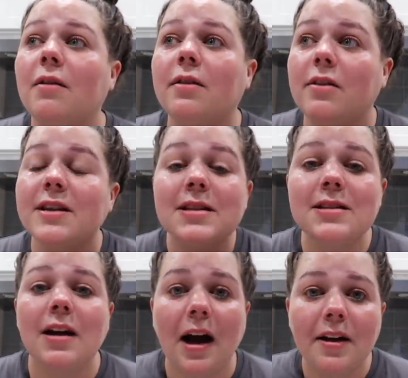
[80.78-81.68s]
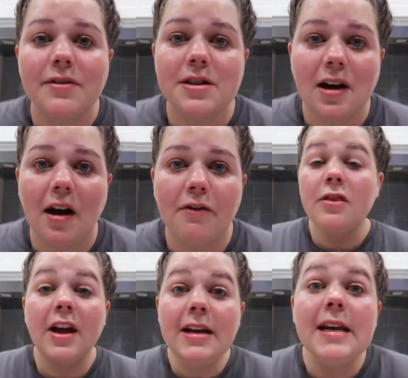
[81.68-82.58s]
this is the kind of stuff
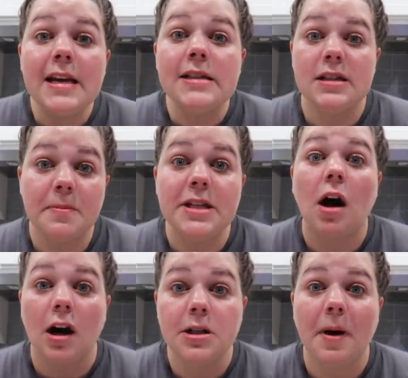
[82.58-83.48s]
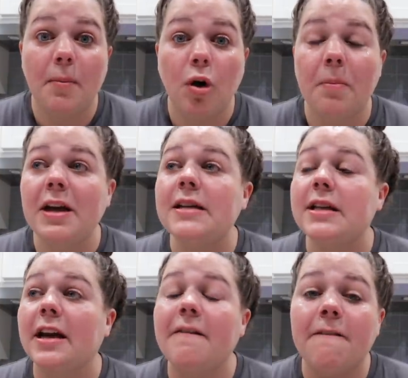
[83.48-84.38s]
that needs to be talked about more because
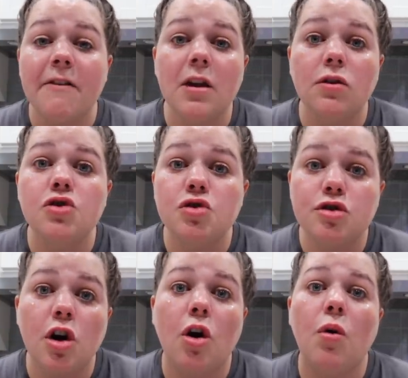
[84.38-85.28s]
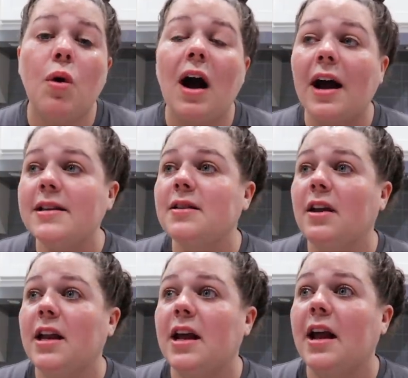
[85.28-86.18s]
it can feel so
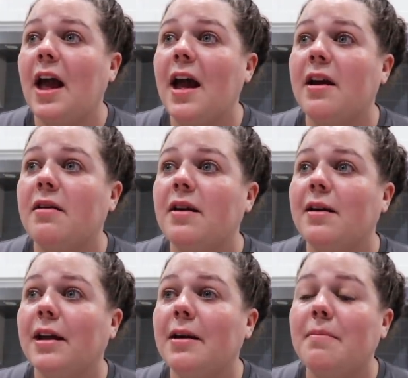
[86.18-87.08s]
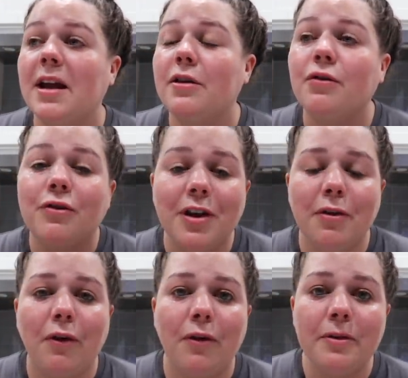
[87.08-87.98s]
isolating and it can make you
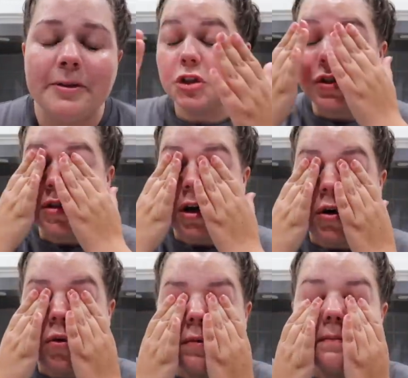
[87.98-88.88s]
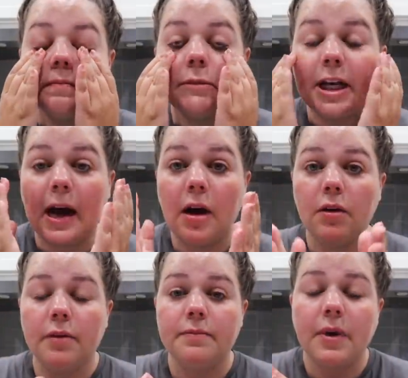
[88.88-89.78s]
feel just so
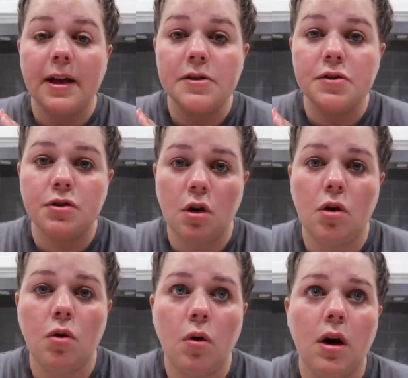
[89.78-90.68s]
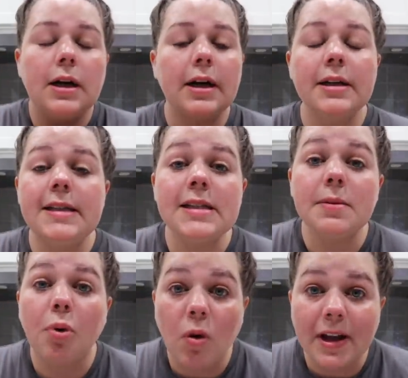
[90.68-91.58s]
down and so
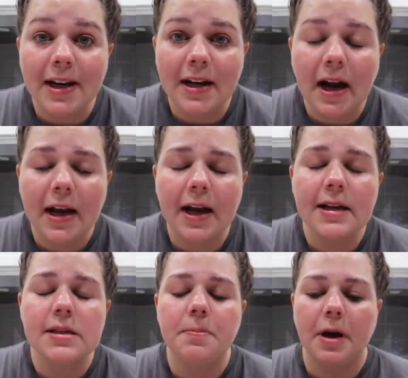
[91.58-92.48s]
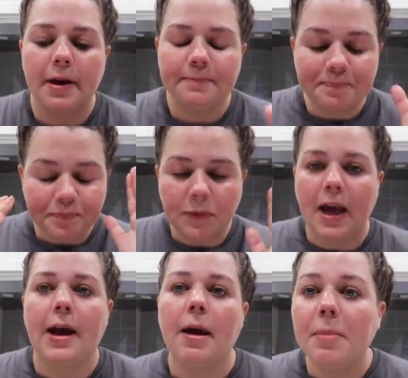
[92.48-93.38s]
disappointed, I guess. But
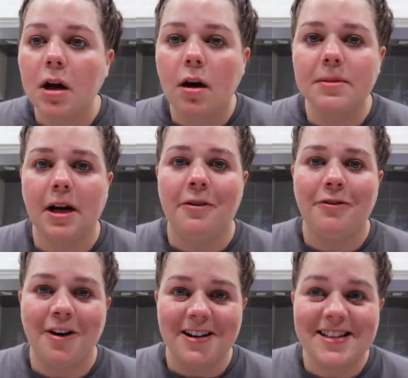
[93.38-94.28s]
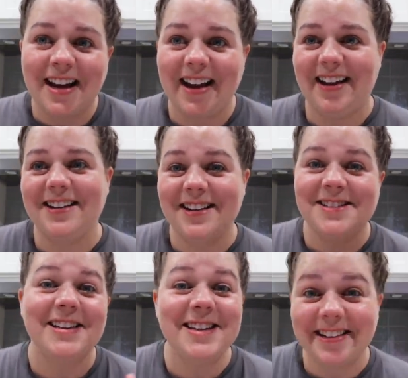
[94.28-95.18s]
okay, I'm gonna calm down for a second
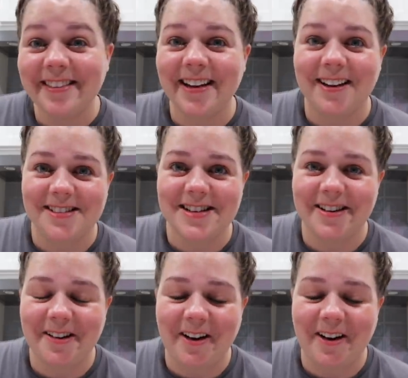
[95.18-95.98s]
because I didn't think I was gonna